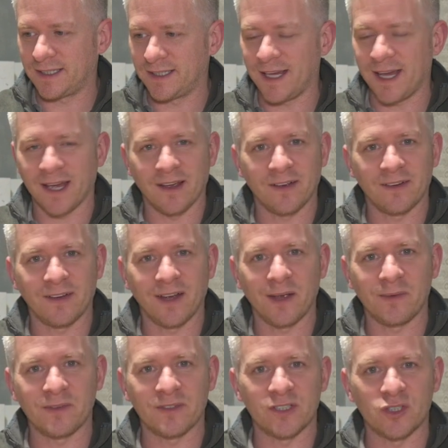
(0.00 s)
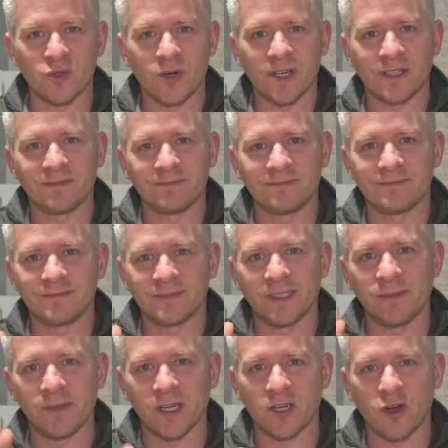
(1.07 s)
you've enjoyed it.
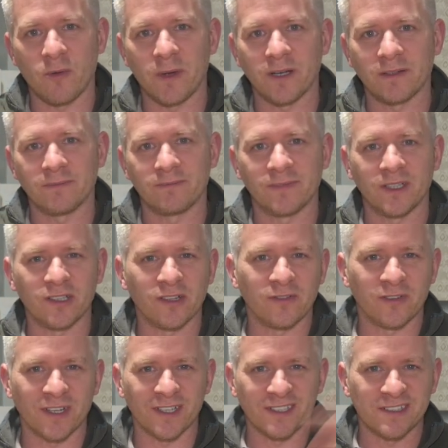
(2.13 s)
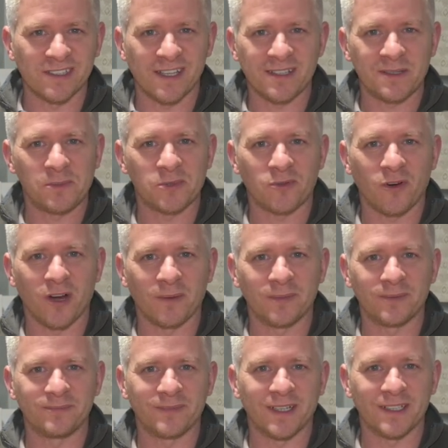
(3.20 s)
Leave me a comment and don't forget to hit that
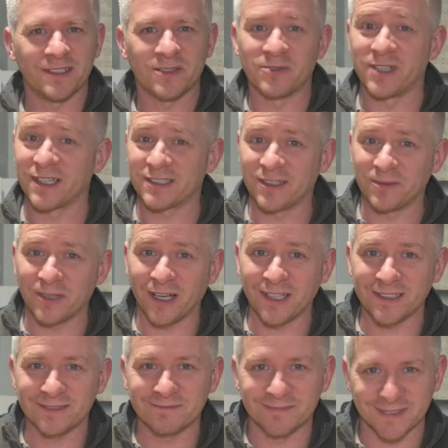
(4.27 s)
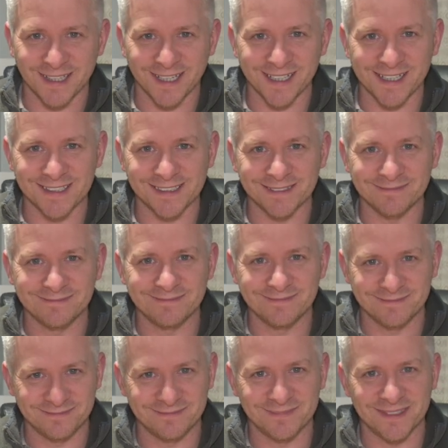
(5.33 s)
subscribe. And until next time, guys, take it easy.
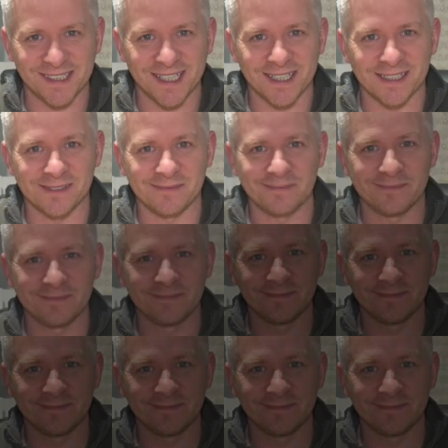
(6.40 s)
See you.